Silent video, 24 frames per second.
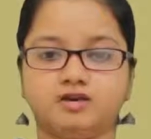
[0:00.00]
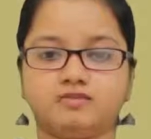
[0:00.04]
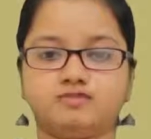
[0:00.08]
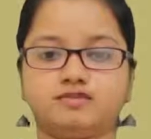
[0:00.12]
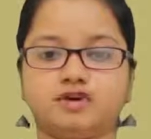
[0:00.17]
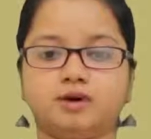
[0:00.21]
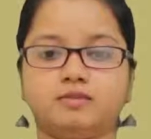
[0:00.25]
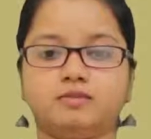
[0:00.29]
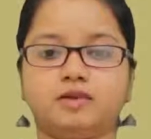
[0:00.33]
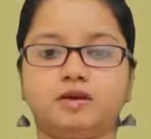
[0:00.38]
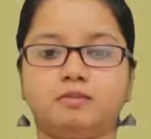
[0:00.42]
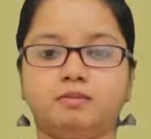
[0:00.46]

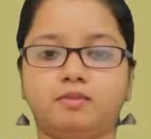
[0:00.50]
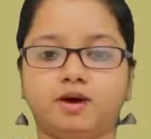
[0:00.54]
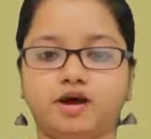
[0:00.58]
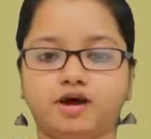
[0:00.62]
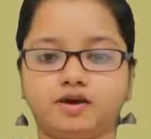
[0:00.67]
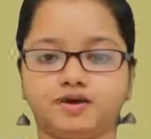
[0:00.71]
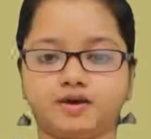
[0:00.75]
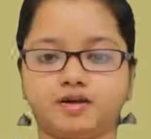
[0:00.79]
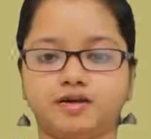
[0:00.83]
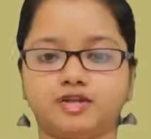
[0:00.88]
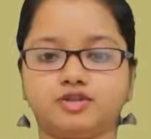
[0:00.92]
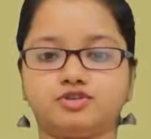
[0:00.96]
From the
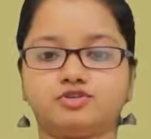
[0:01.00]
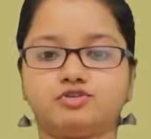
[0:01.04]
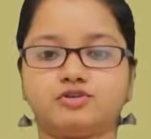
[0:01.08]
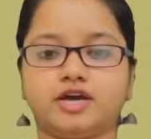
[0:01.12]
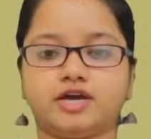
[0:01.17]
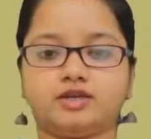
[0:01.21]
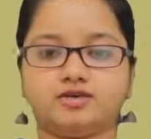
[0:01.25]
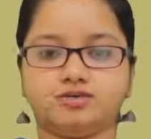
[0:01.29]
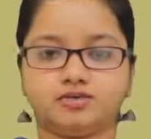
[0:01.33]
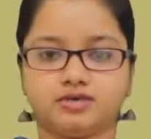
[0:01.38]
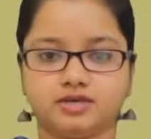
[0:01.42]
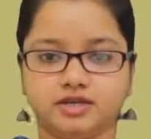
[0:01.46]
market to
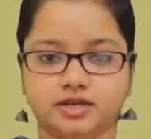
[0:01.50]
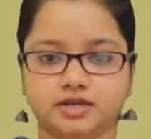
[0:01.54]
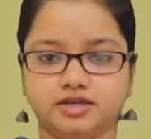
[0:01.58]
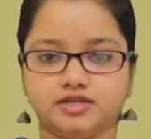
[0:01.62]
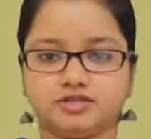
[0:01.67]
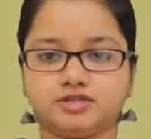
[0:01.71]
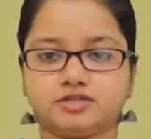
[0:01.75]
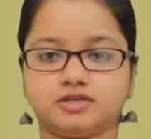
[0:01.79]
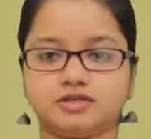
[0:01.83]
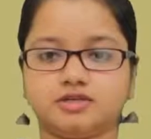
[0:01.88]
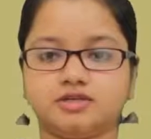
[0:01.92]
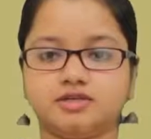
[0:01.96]

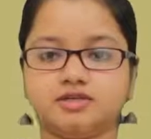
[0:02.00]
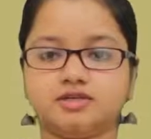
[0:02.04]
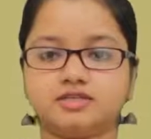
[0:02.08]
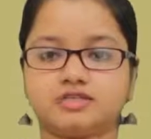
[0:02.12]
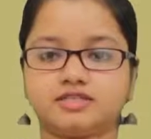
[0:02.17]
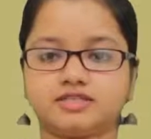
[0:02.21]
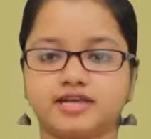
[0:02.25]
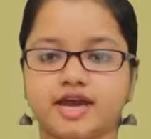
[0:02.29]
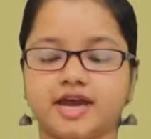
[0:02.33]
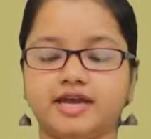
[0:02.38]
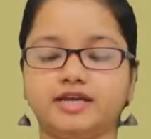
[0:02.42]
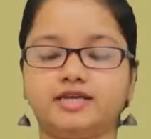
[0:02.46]
education,
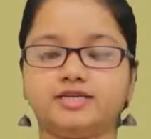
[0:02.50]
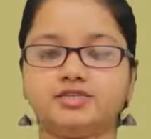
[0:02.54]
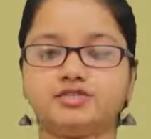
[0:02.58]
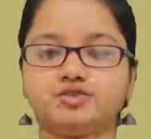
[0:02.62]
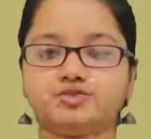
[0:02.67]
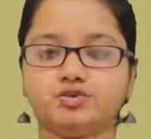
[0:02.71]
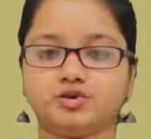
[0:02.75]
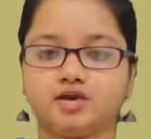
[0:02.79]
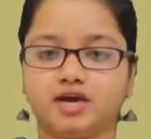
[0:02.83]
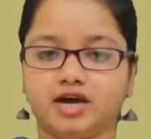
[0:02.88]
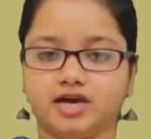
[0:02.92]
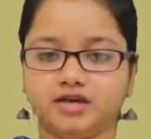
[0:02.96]
science
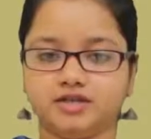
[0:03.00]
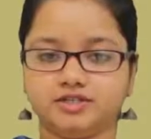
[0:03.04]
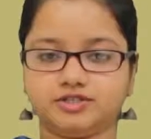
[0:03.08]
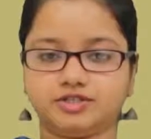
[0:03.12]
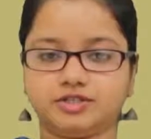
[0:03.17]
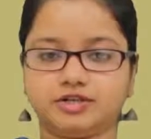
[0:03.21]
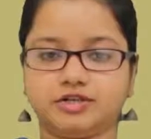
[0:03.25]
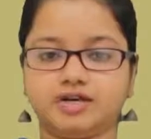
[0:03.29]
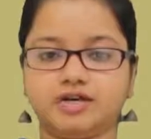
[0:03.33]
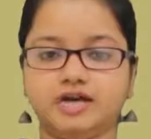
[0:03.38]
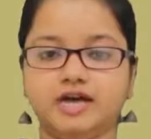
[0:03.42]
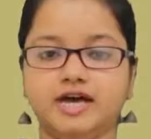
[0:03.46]
to
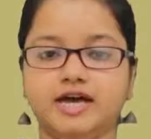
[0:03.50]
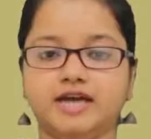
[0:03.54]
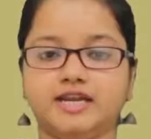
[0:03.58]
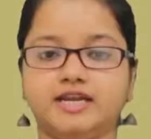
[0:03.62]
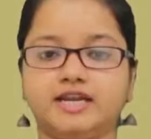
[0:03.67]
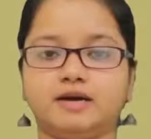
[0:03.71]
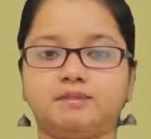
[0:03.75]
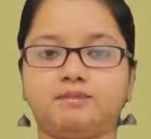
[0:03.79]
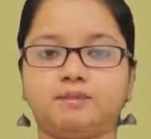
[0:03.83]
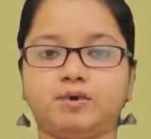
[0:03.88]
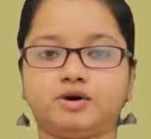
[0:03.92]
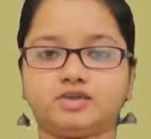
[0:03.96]
culture,
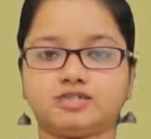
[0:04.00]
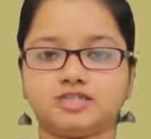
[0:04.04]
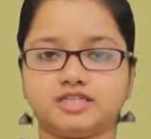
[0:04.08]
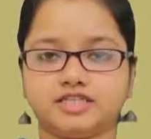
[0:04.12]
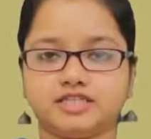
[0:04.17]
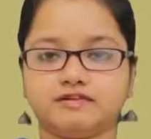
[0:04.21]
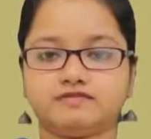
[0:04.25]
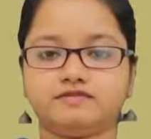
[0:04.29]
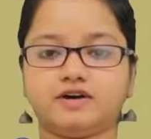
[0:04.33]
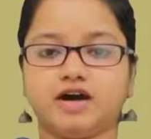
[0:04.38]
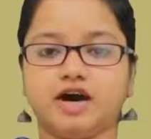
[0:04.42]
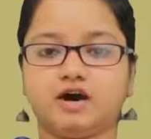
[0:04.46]
the
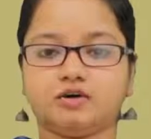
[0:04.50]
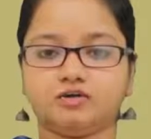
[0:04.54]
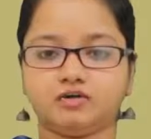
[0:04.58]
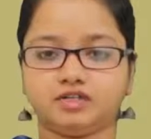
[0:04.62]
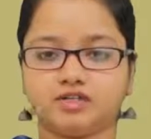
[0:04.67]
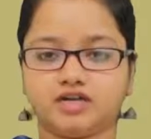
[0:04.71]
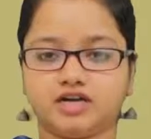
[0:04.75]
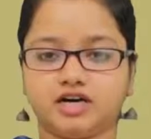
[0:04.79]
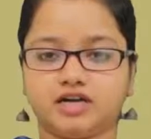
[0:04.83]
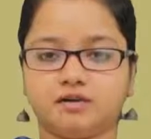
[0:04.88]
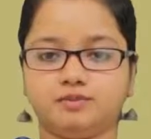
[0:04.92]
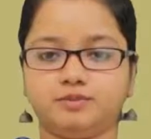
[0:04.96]
positive
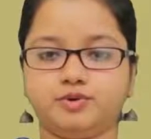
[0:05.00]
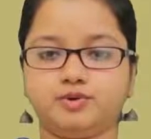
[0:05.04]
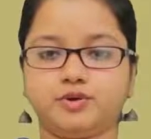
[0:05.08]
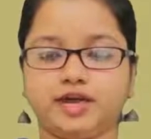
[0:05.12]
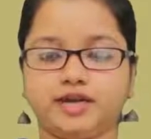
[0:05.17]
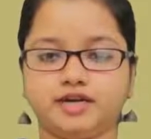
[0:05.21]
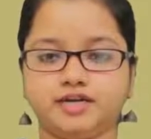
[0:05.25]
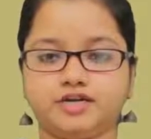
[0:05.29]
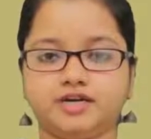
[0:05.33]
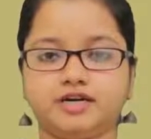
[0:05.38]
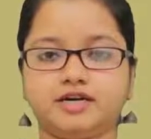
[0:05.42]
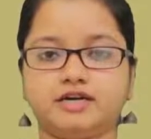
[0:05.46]
outcome
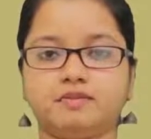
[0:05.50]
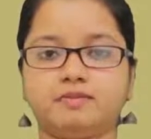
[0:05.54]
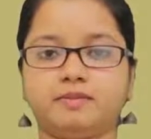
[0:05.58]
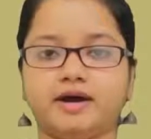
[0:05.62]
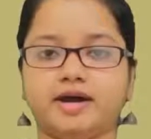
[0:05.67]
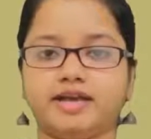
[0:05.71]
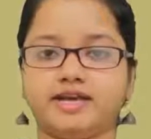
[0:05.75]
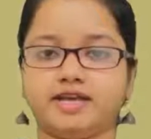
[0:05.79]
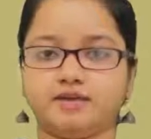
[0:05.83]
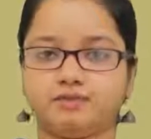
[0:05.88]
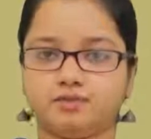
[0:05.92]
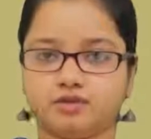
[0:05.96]
rendered
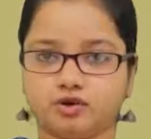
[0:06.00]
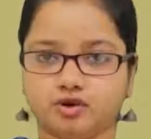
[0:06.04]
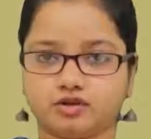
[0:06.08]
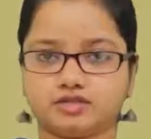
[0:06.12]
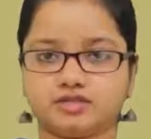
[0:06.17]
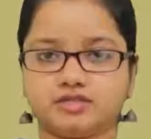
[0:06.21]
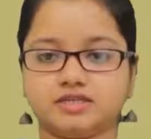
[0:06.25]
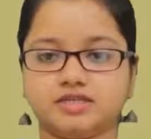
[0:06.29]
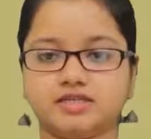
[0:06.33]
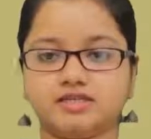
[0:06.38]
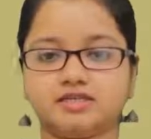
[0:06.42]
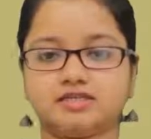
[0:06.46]
by the
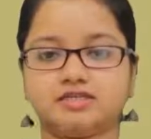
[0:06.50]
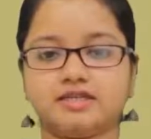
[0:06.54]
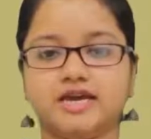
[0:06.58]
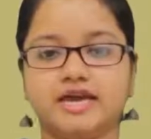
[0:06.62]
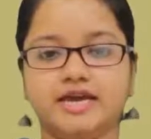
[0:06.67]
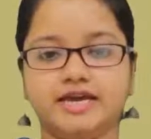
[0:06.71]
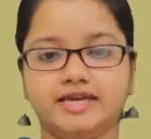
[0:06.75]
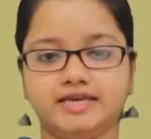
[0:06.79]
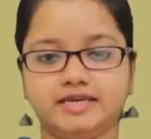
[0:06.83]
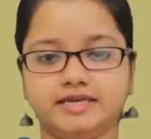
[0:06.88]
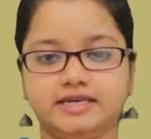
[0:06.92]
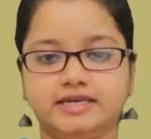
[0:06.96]
process
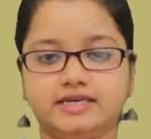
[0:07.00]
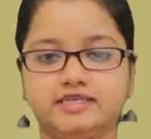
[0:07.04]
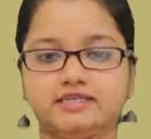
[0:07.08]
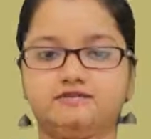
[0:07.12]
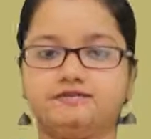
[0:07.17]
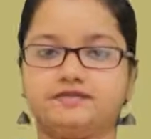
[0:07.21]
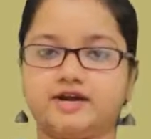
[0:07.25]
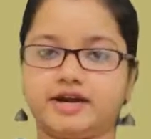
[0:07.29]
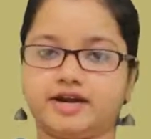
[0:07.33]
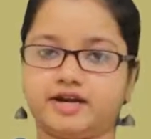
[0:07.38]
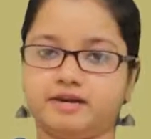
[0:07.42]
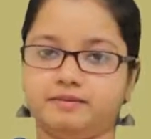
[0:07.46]
is
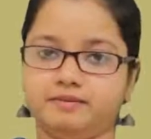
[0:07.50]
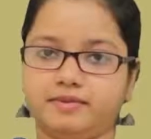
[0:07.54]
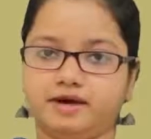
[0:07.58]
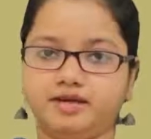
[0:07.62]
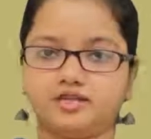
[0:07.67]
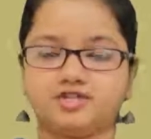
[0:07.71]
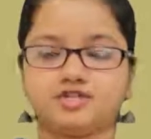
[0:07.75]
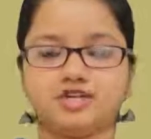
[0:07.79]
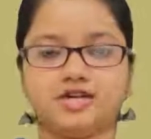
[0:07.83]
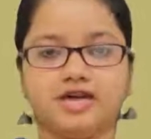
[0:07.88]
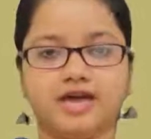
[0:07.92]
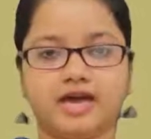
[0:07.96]
very
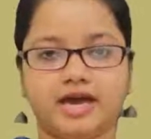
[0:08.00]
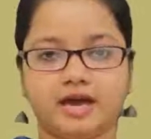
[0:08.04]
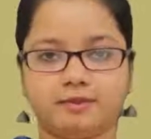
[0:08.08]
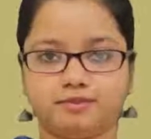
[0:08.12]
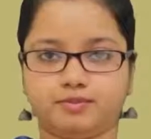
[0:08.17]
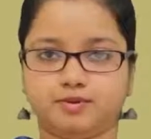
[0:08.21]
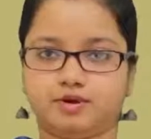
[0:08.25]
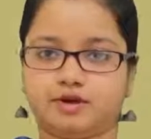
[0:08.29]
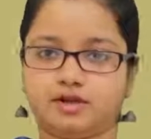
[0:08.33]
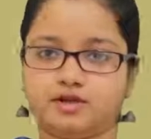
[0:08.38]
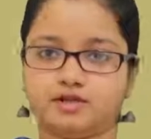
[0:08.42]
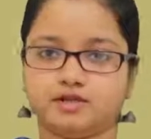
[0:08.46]
much
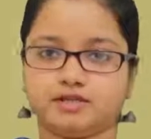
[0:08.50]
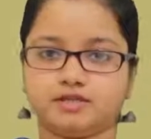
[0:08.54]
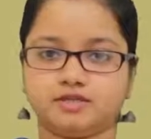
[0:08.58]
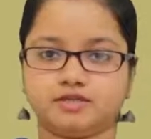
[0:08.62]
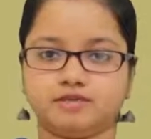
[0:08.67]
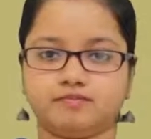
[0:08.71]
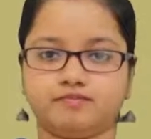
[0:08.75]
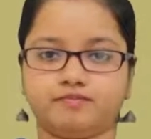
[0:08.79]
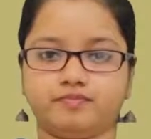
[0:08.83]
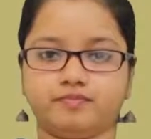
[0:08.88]
apparent.